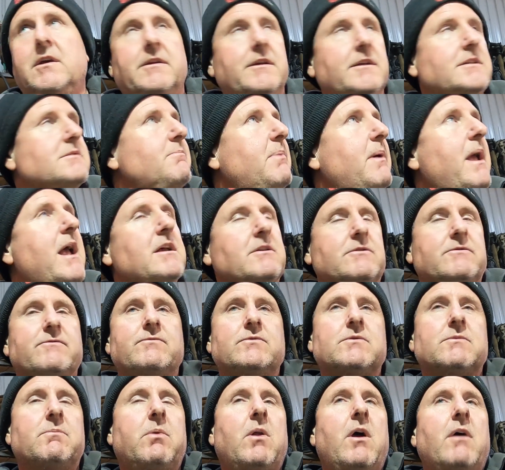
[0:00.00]
There's a power
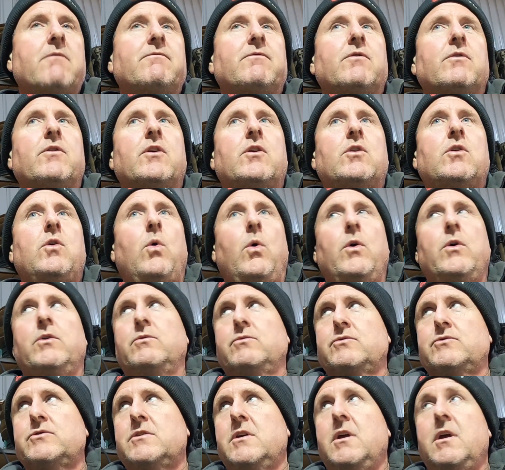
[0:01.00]
supply for the
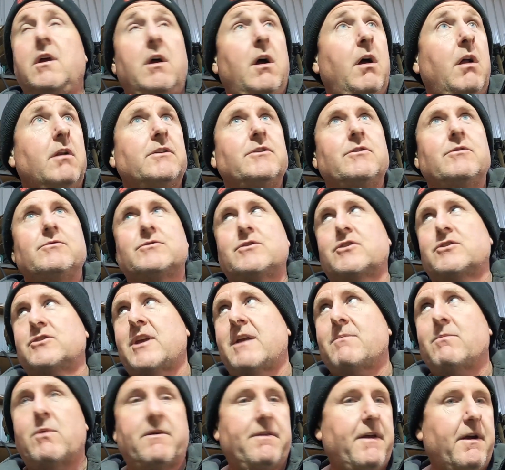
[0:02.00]
coils. I'll use the
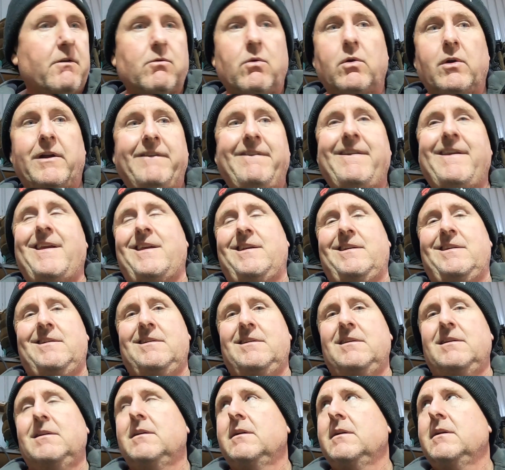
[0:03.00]
same one. They're all in there.
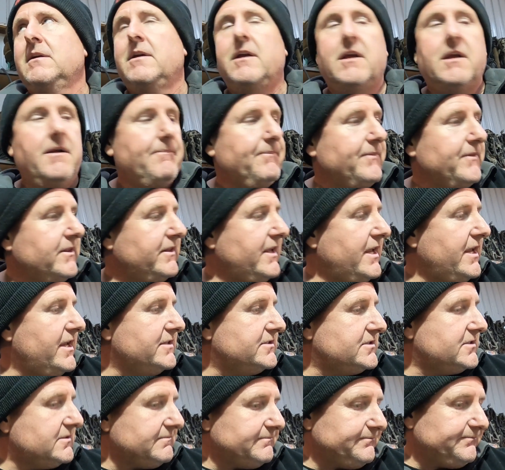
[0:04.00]

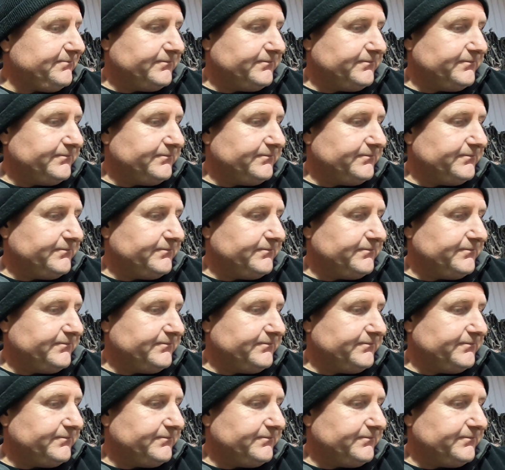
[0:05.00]
There's